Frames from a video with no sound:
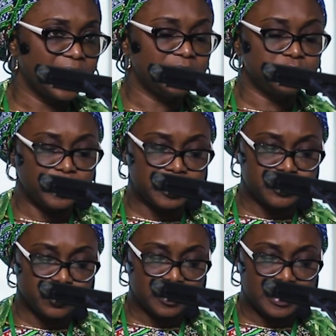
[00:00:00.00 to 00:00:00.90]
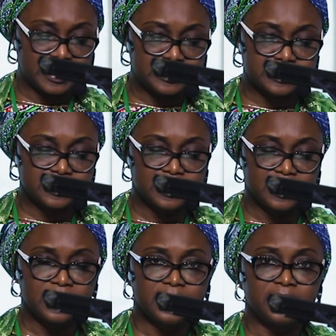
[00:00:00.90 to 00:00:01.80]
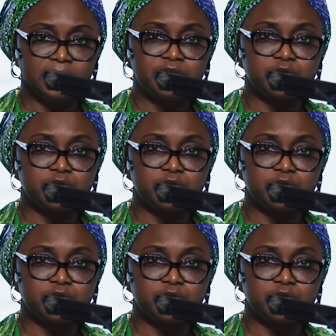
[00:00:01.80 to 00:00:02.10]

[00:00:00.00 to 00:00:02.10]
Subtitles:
and to ensure that this